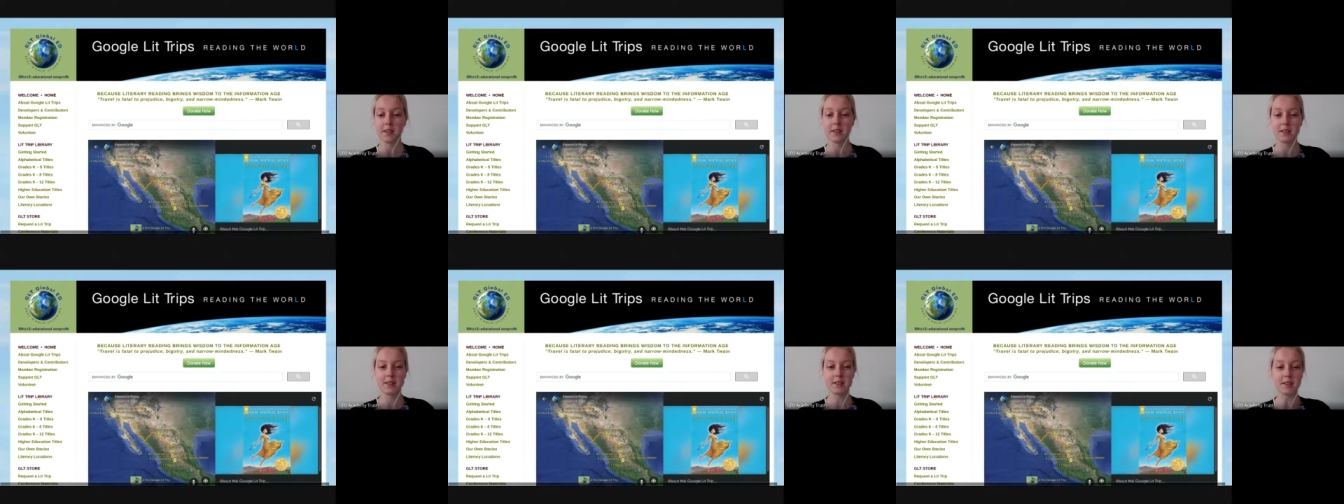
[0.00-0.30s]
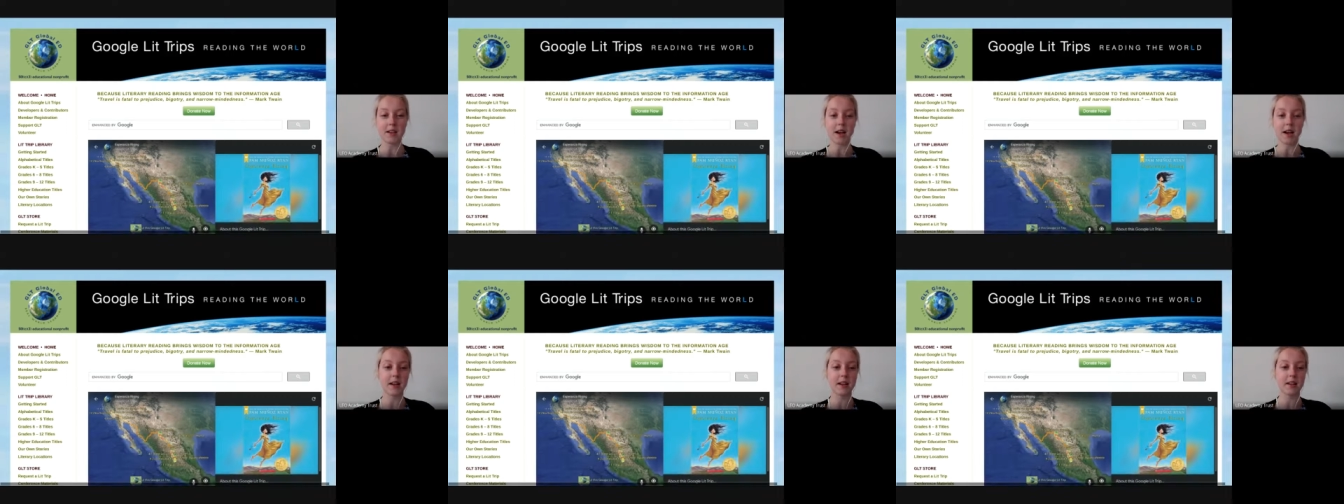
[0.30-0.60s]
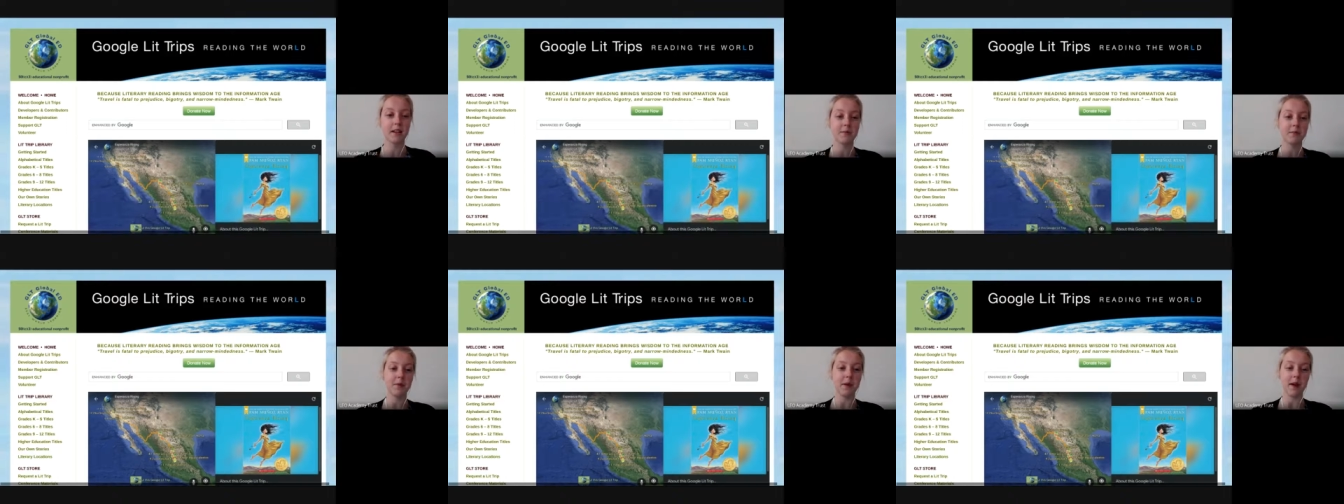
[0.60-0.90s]

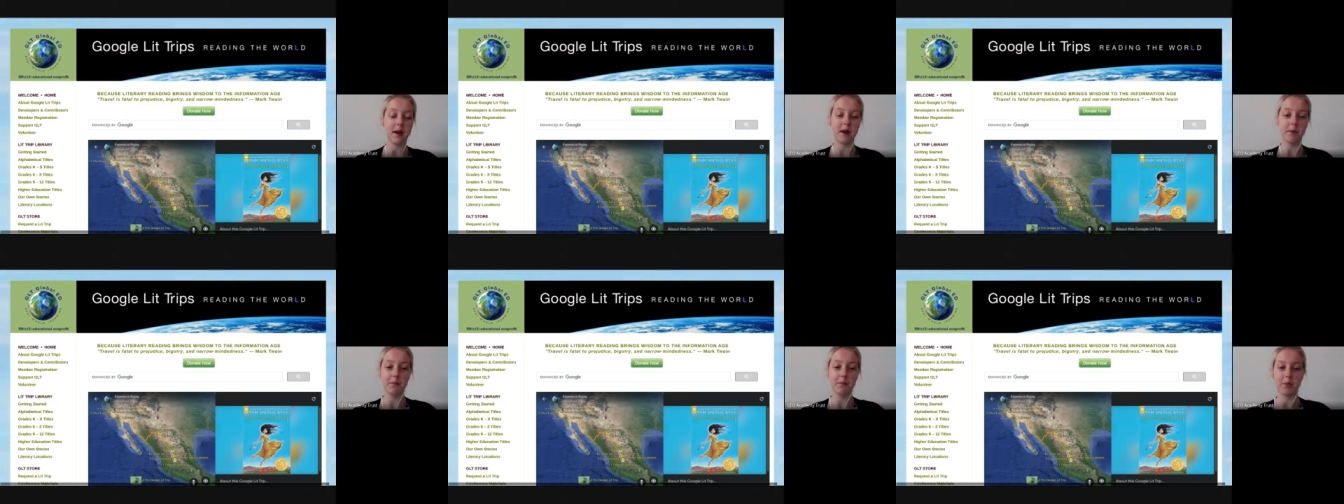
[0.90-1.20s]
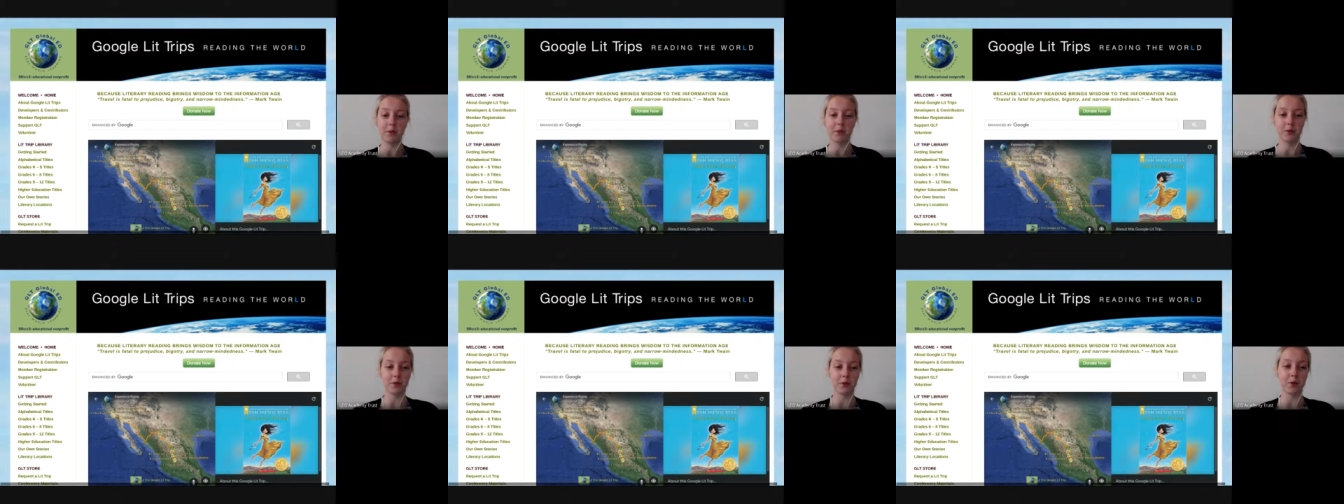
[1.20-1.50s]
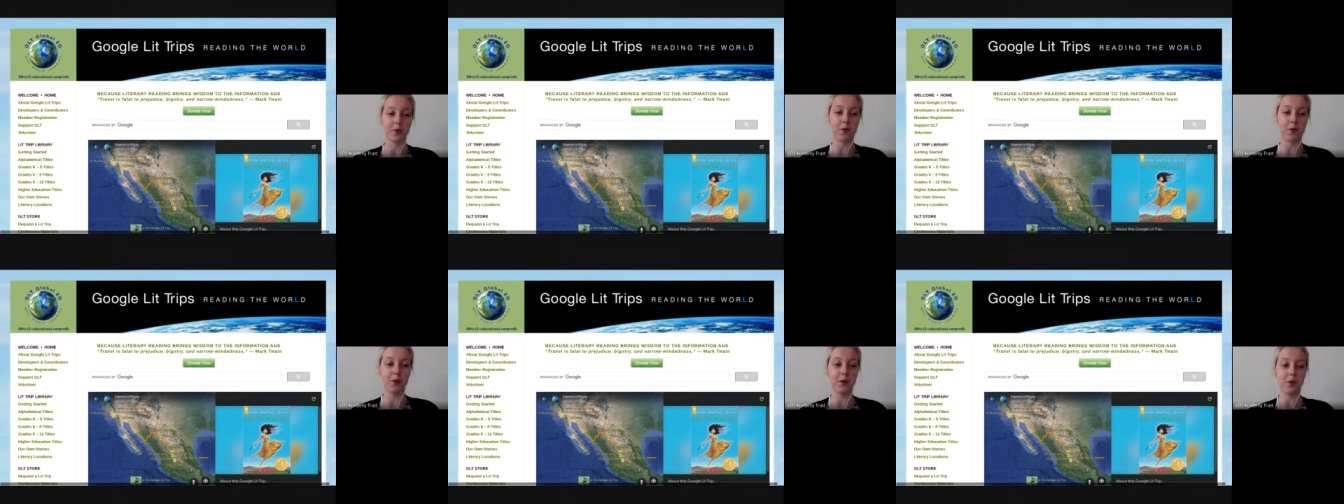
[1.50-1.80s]
started um,
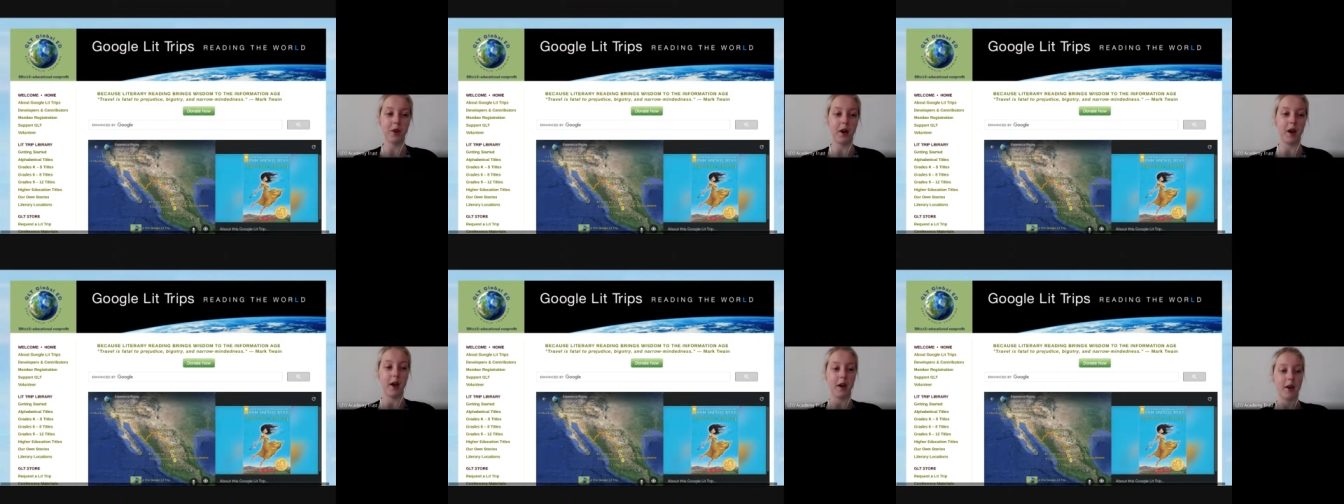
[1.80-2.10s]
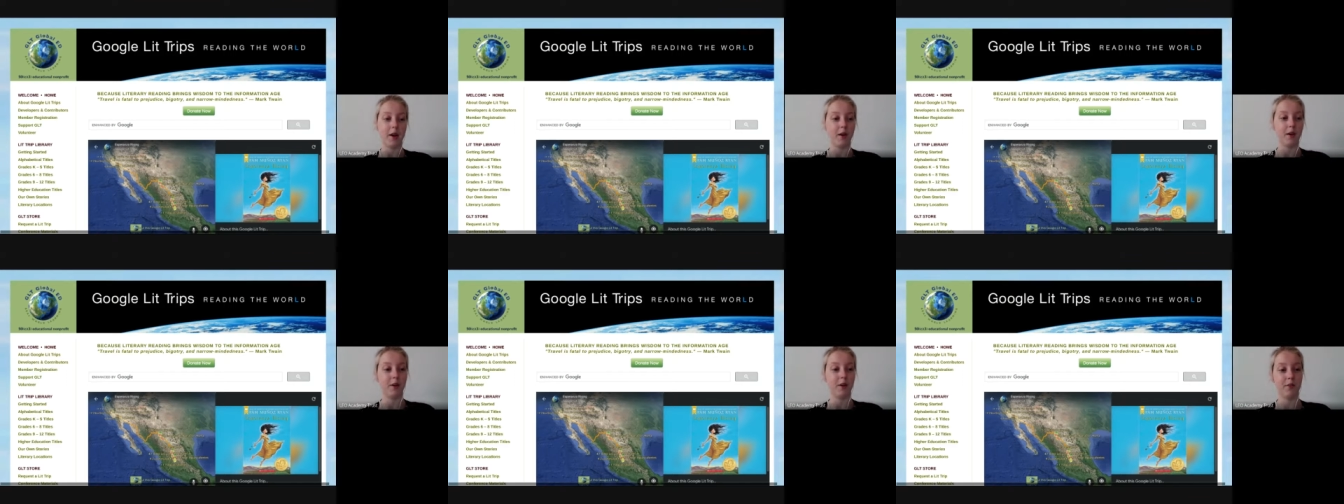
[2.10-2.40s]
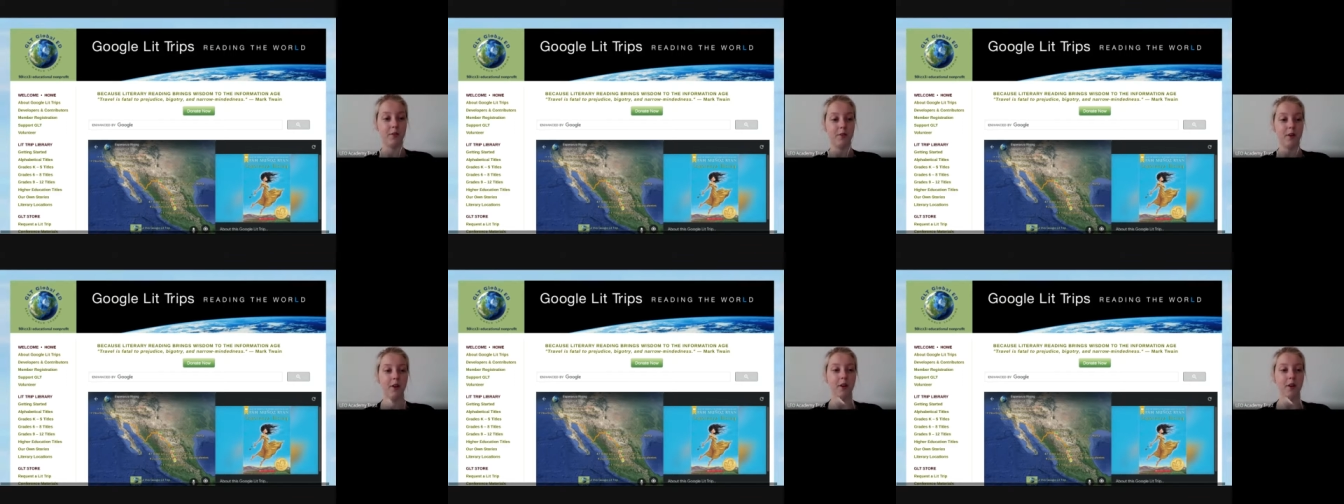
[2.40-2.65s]
through a